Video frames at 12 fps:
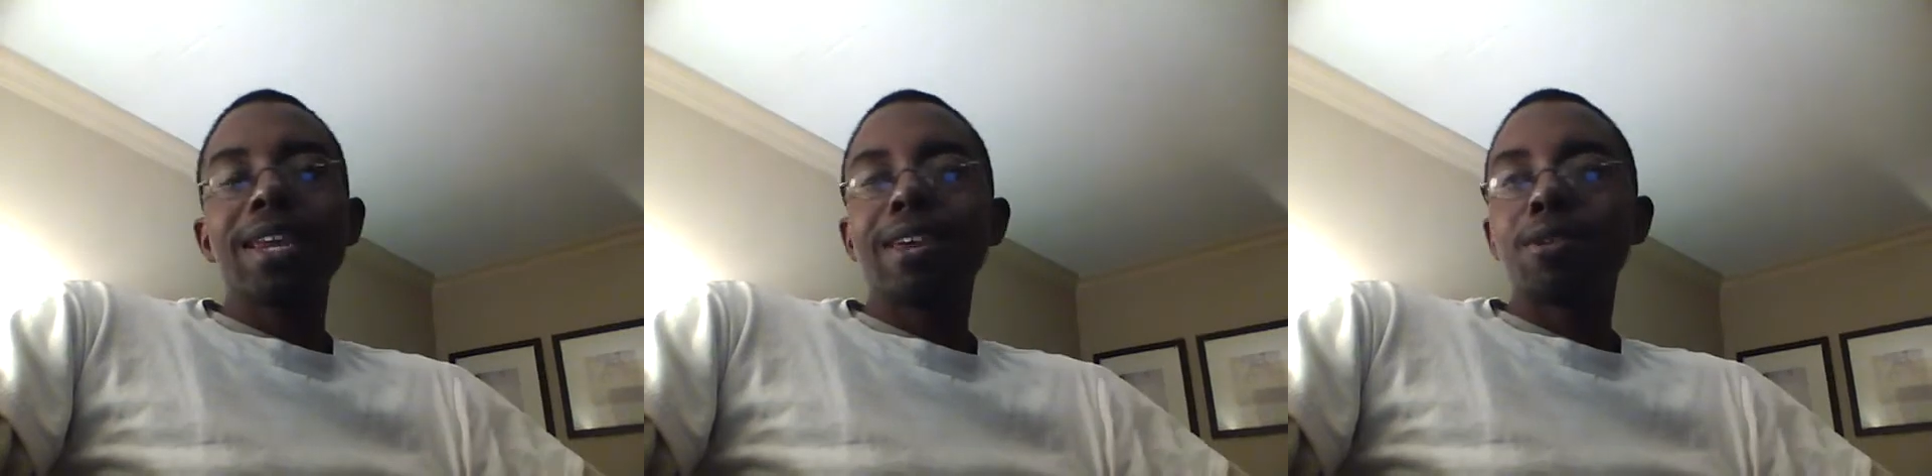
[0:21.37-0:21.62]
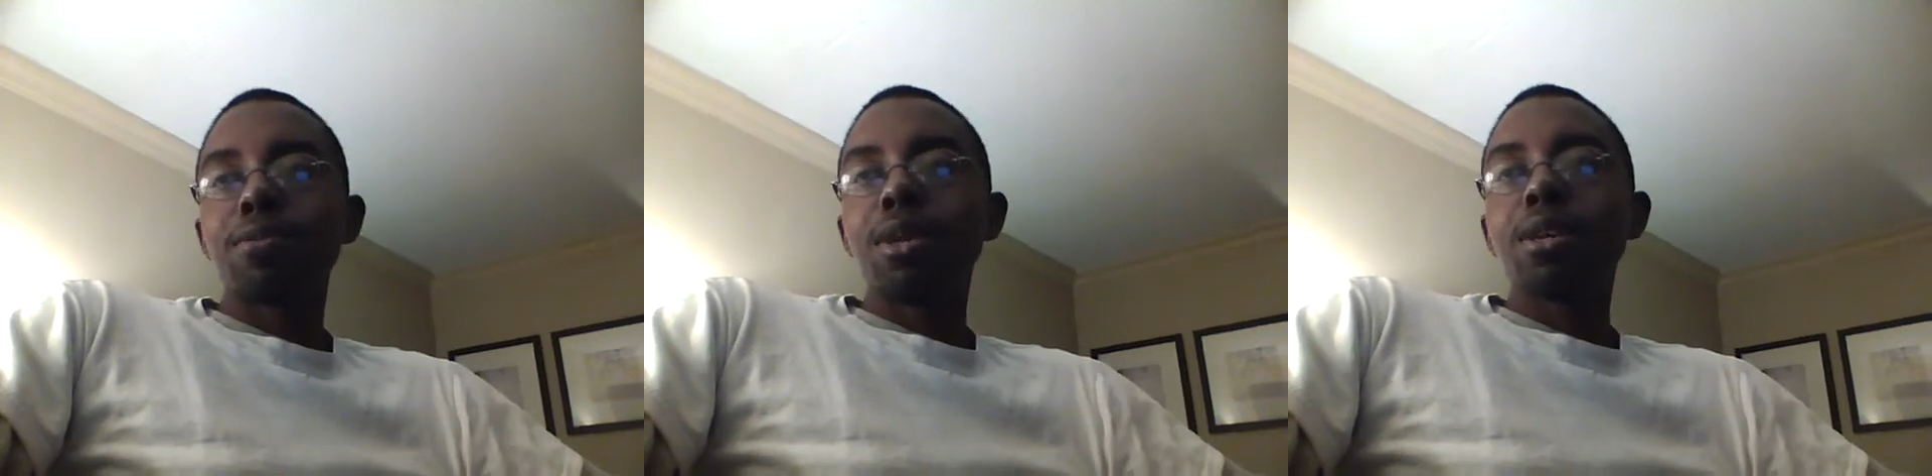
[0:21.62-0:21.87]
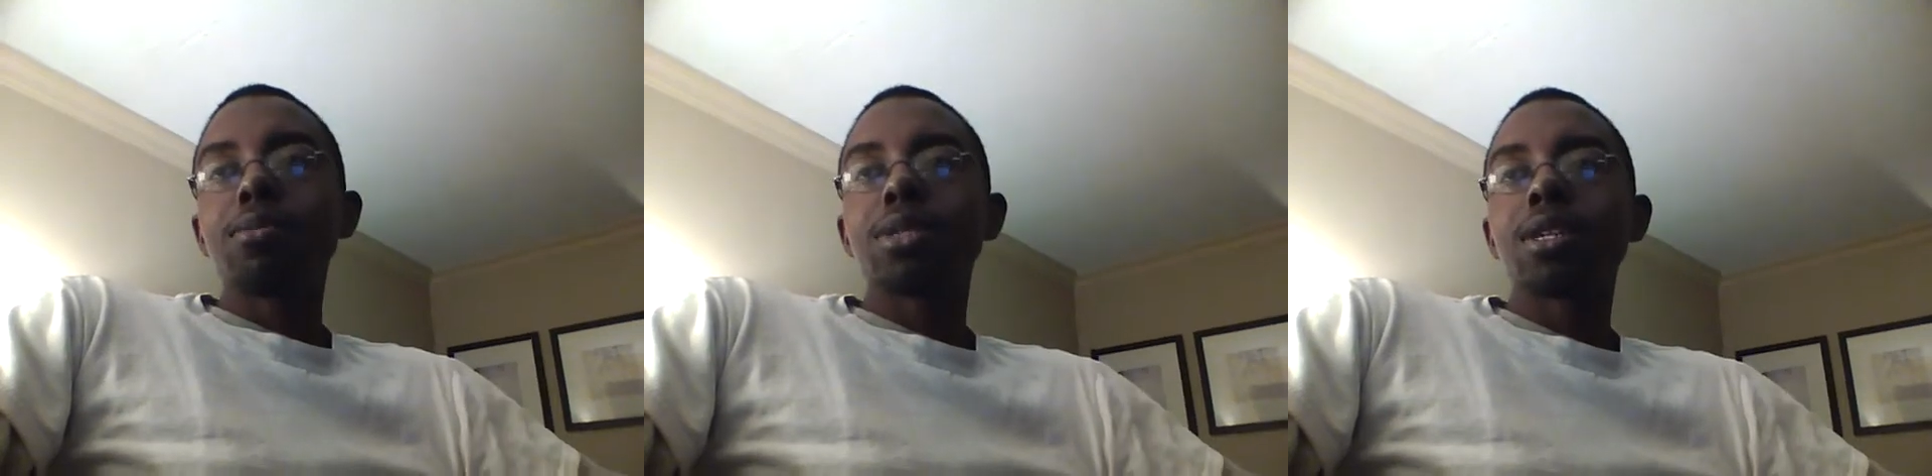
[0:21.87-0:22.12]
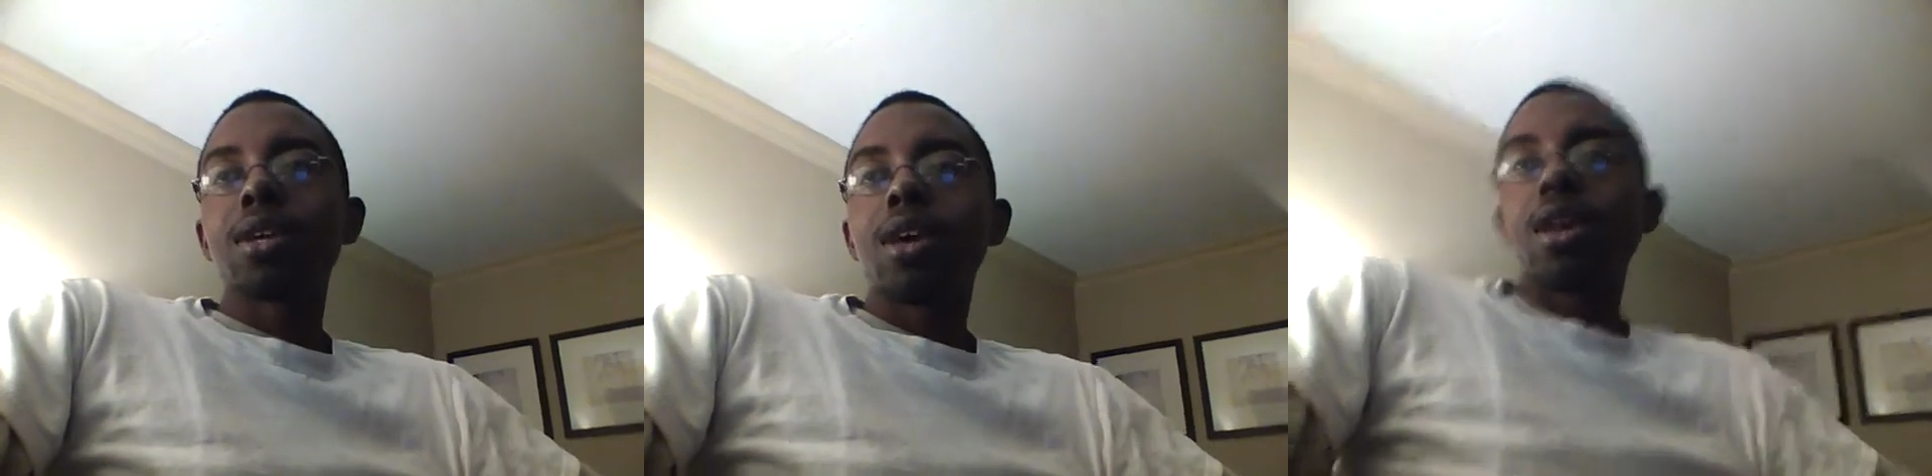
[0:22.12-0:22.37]
Diego
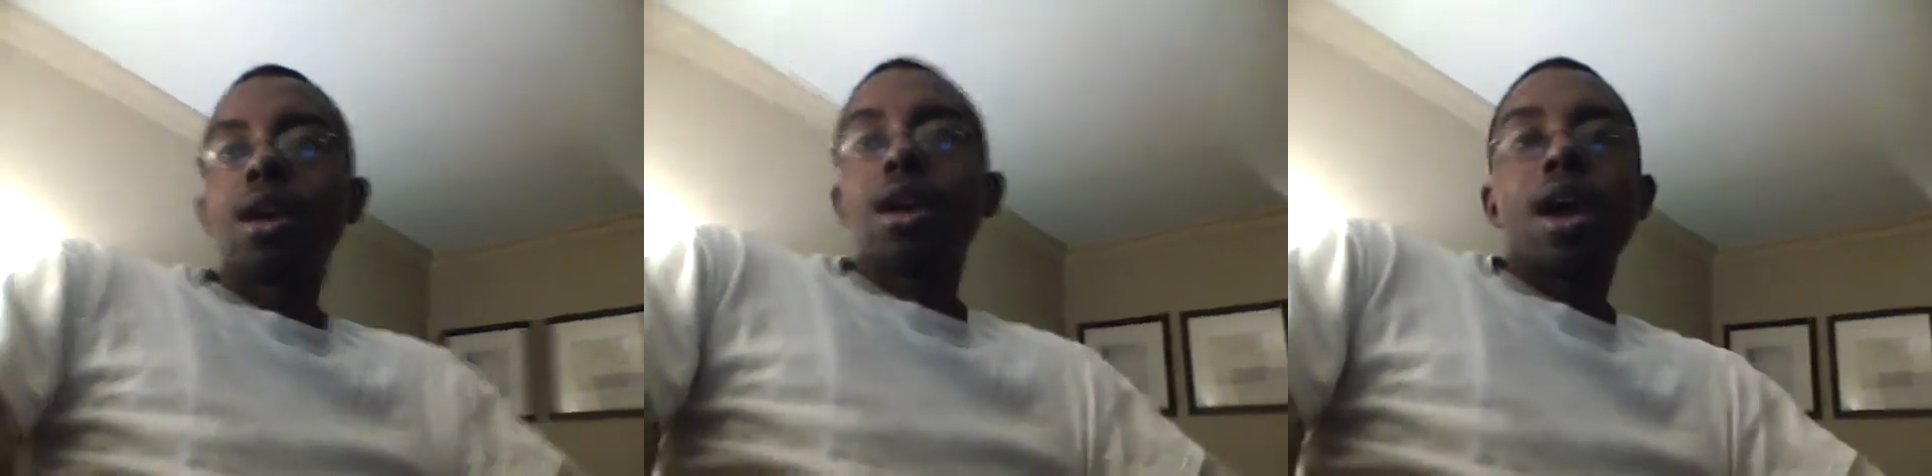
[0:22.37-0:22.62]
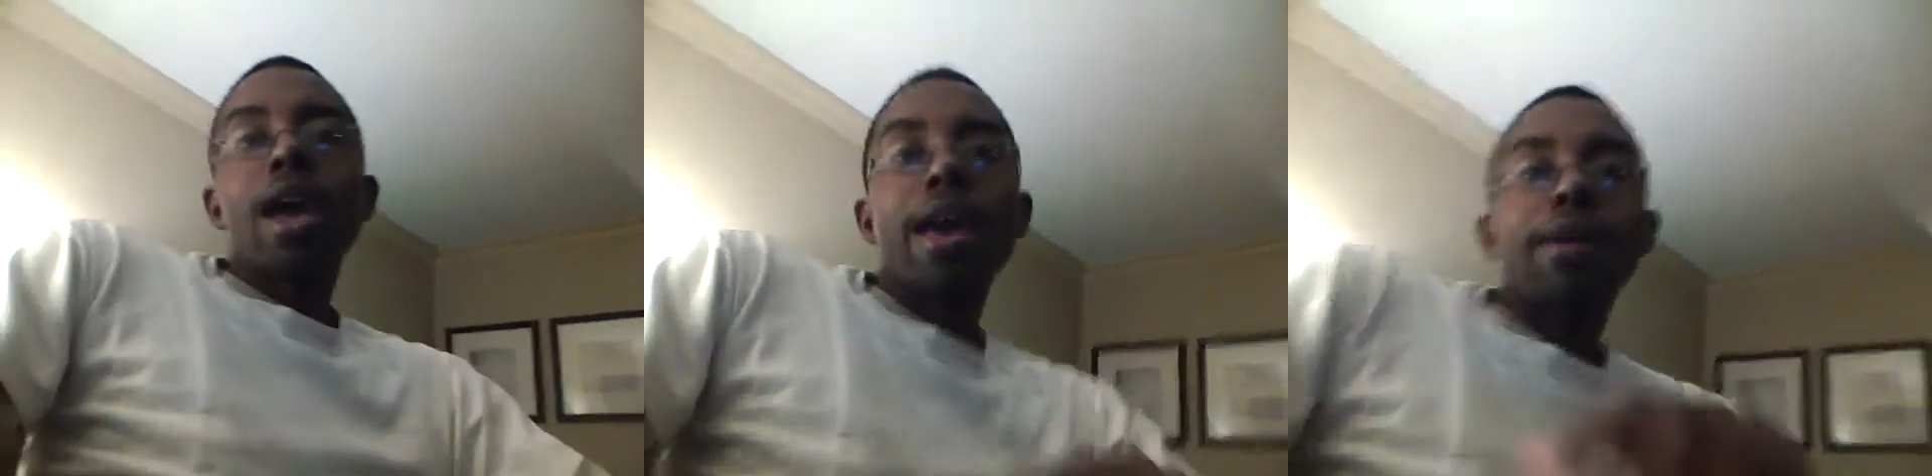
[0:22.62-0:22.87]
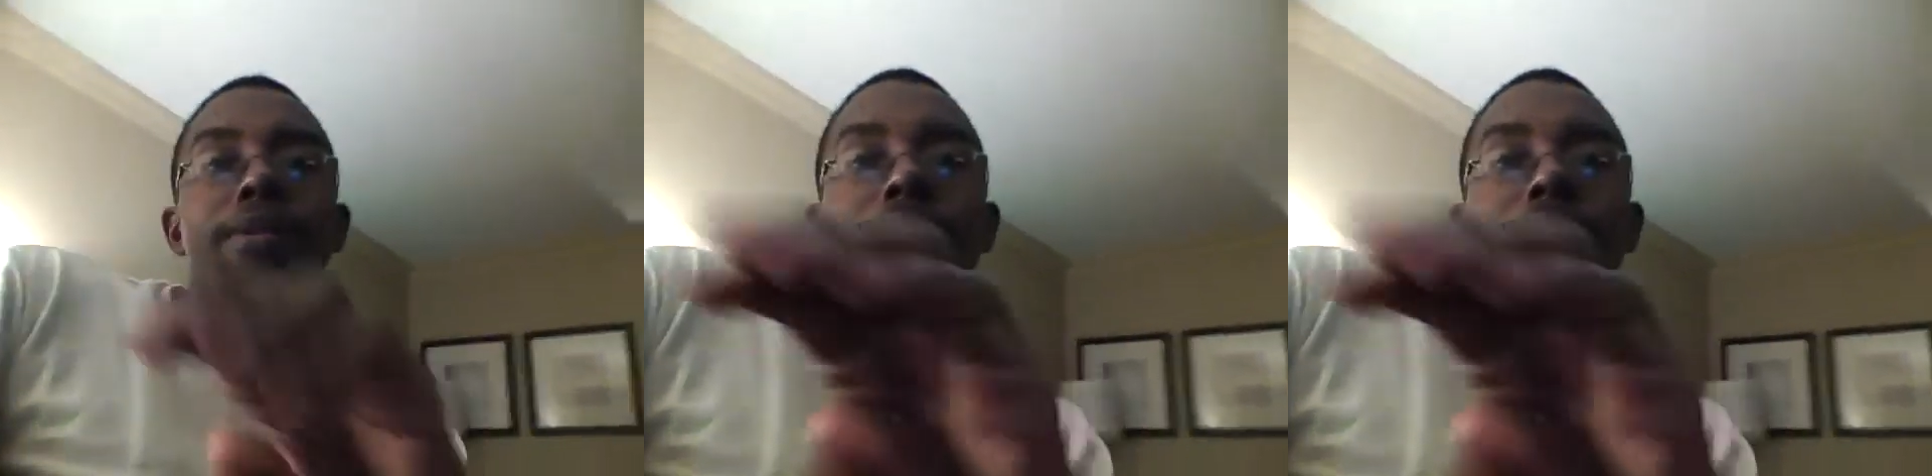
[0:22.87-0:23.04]
peeps. And